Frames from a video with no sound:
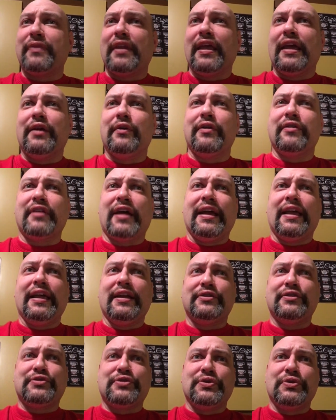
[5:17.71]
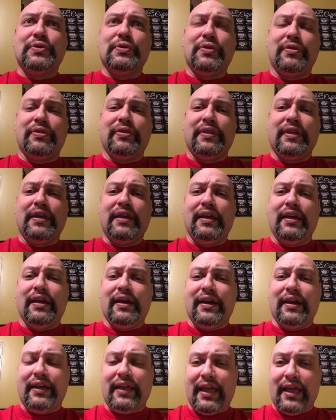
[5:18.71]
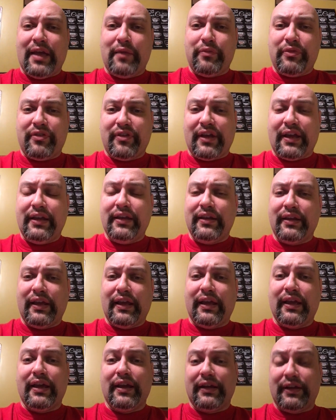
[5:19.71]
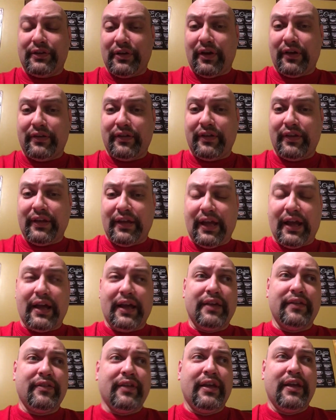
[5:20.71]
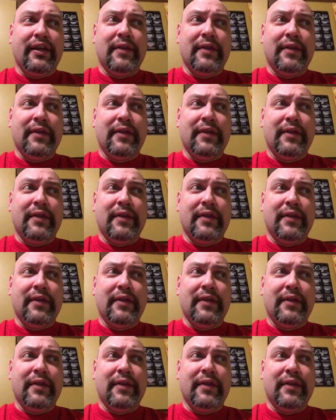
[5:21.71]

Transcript: Anyways, I get to the uh, campsite and I talk to the guys.